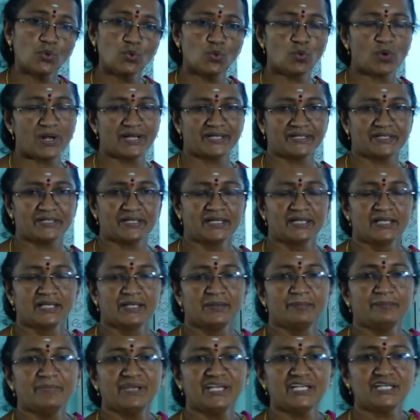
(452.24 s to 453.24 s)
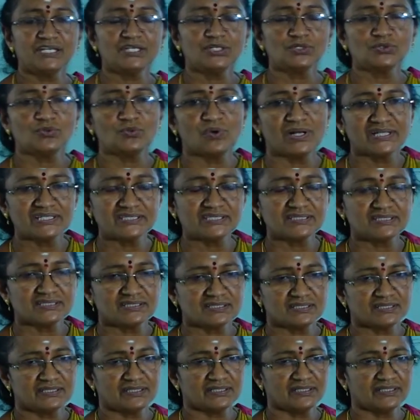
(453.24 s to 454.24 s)
one. Many to one,
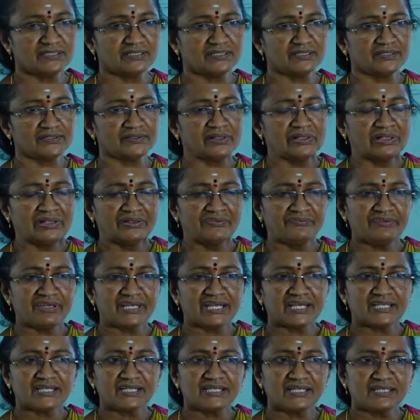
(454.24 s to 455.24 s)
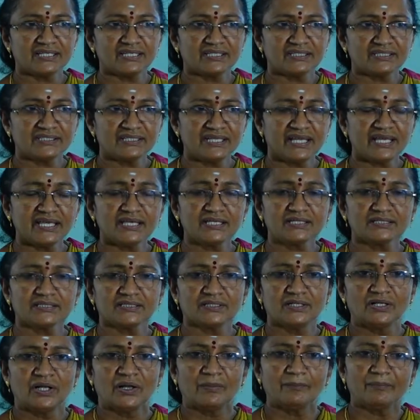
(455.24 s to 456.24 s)
we can take
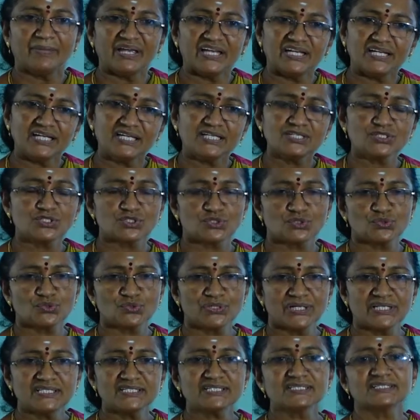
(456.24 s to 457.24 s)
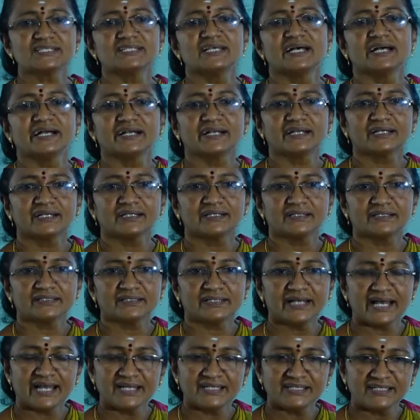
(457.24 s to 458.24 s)
many students
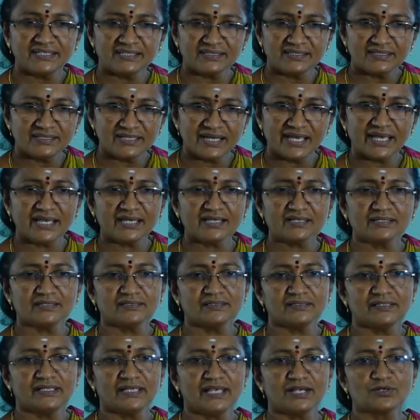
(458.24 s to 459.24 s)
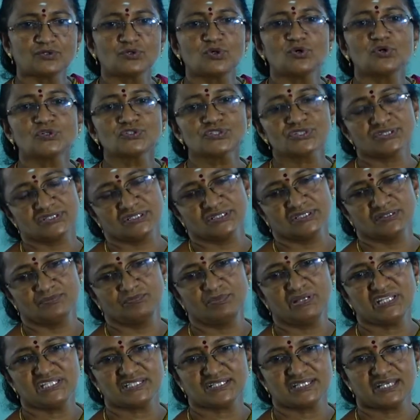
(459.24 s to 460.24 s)
can take a course
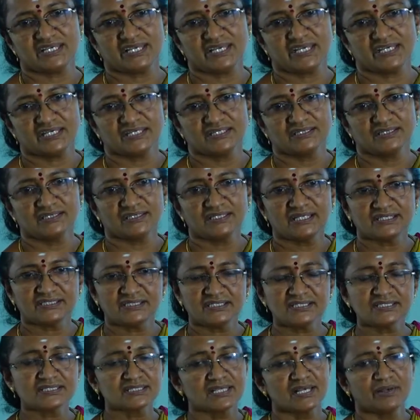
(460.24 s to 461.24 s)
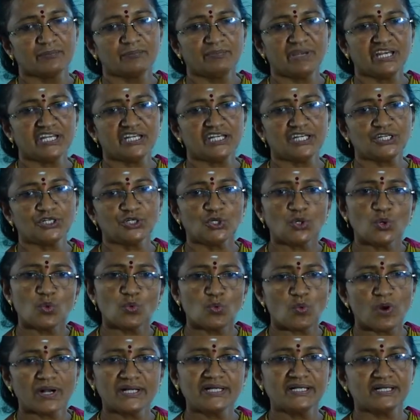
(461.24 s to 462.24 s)
BCA, that is many to
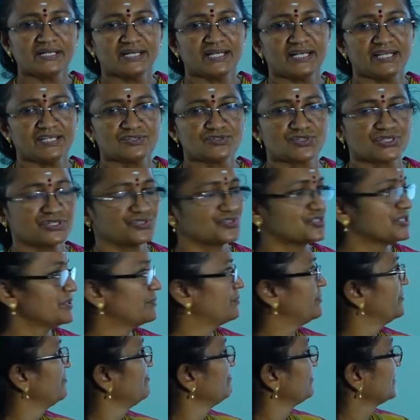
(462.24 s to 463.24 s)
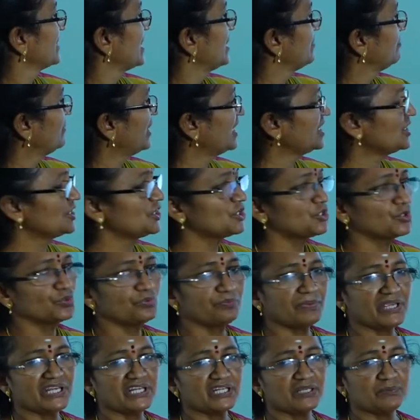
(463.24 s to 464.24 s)
one relationship. Many to
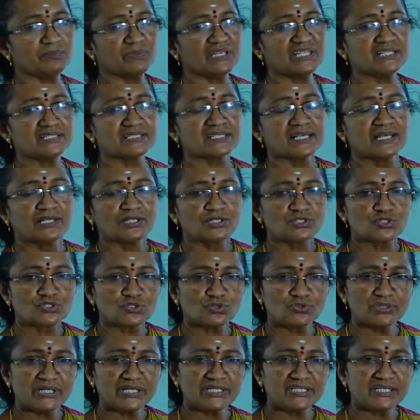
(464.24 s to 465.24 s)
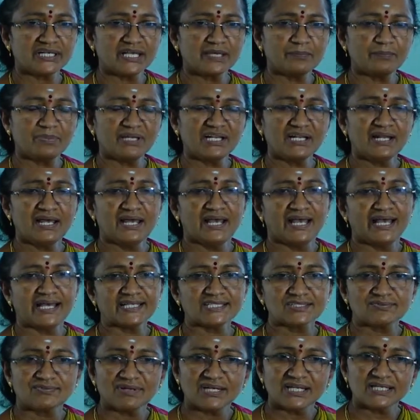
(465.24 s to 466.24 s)
many means student table
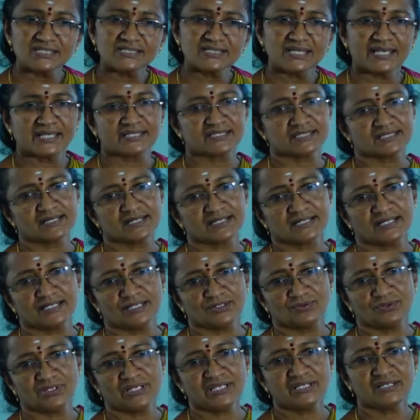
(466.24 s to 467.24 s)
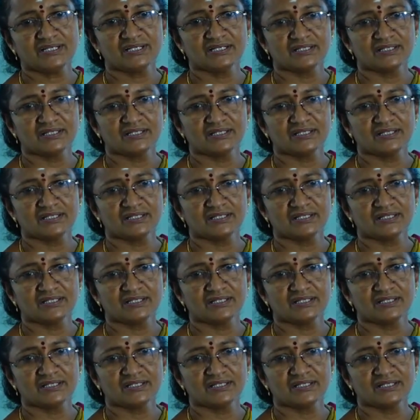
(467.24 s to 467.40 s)
as well as extracurricular